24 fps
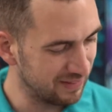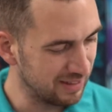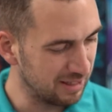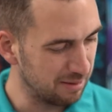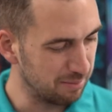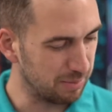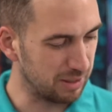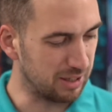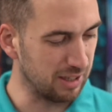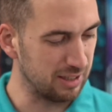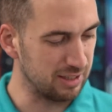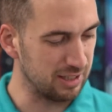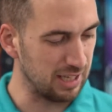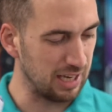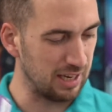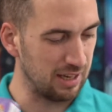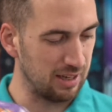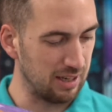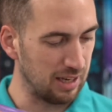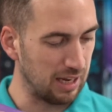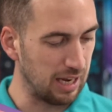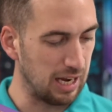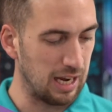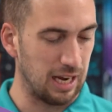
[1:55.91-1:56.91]
Because
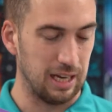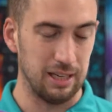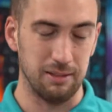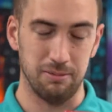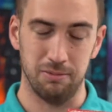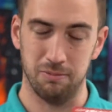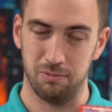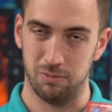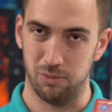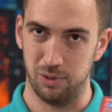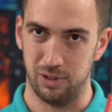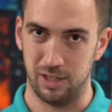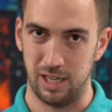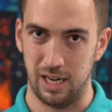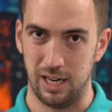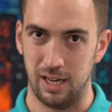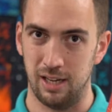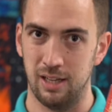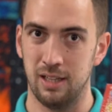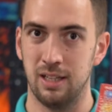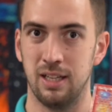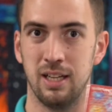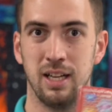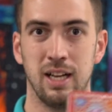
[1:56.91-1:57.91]
I would
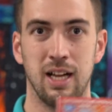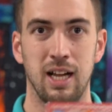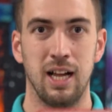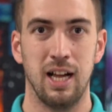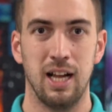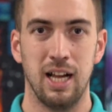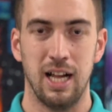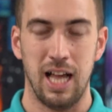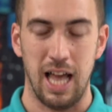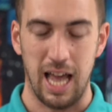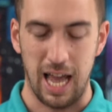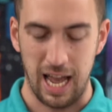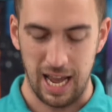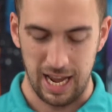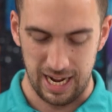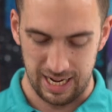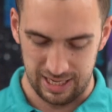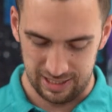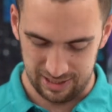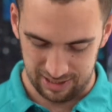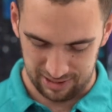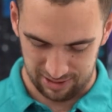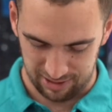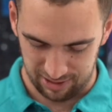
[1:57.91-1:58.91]

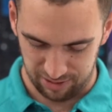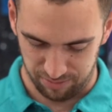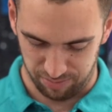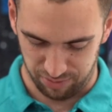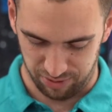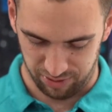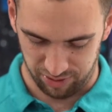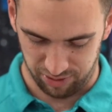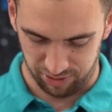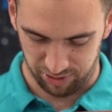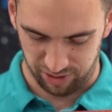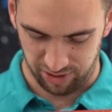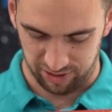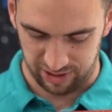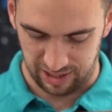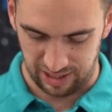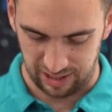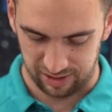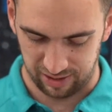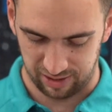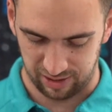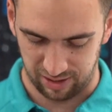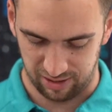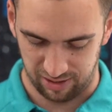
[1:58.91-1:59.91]
hate to put all those
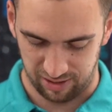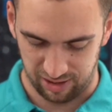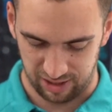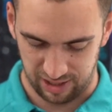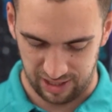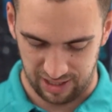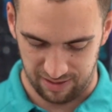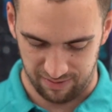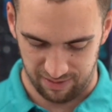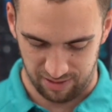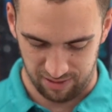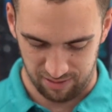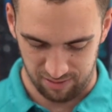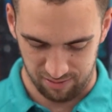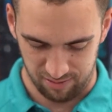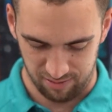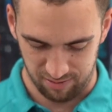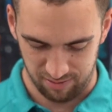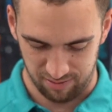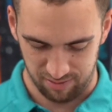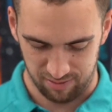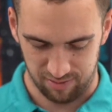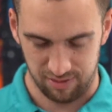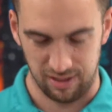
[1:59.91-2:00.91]
hexagons together.
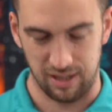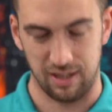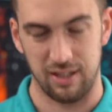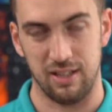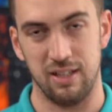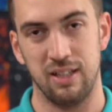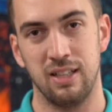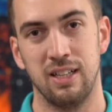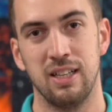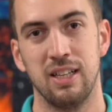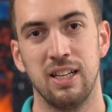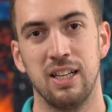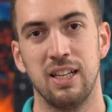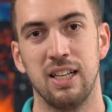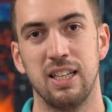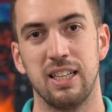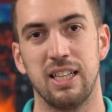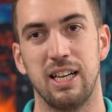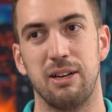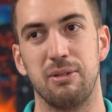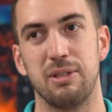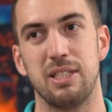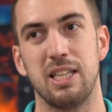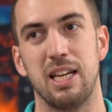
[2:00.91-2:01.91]

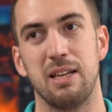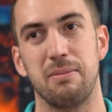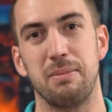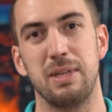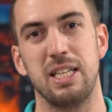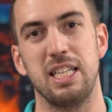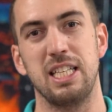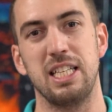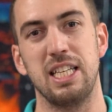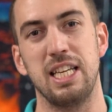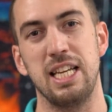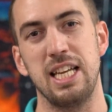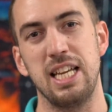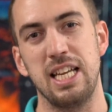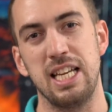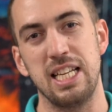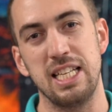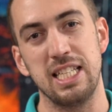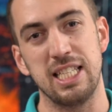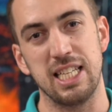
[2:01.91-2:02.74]
That would take me years